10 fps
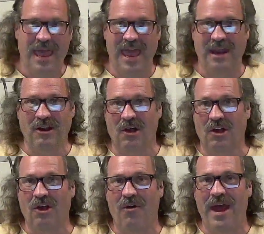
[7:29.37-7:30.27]
And
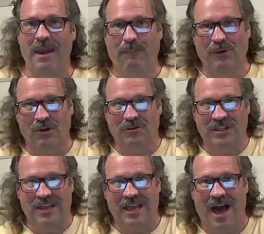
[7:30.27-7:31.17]
uh, go ahead and put
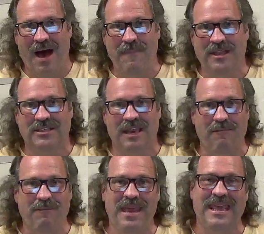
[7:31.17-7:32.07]
those in the comments
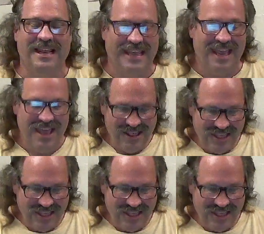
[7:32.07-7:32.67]
immediately.